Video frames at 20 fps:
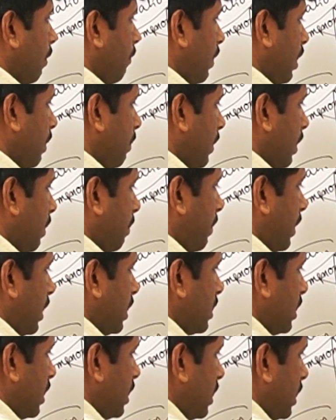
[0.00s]
Vapor
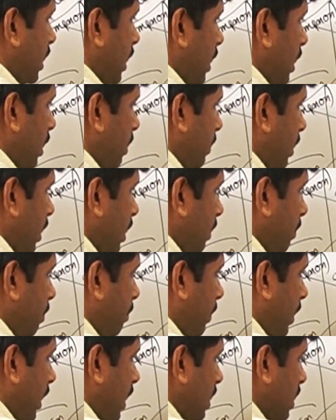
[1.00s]
pressure is nothing but the
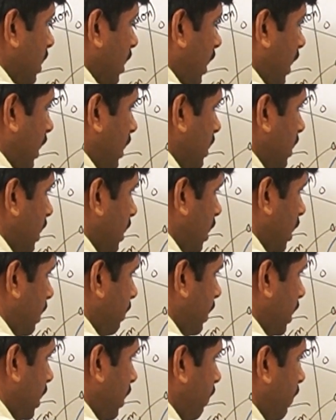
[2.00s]
pressure
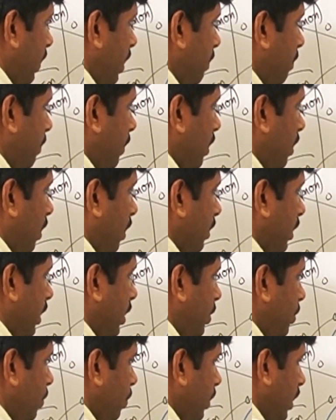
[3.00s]
exerted by the vapor on the
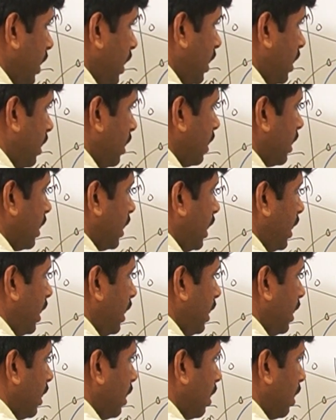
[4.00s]
unit
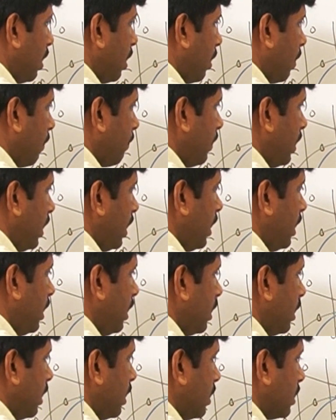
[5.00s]
area of
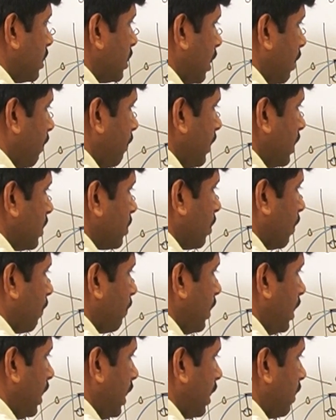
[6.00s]
the surface
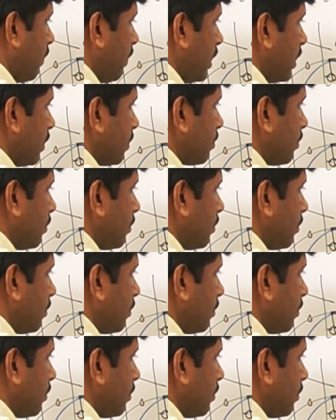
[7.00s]
of the liquid.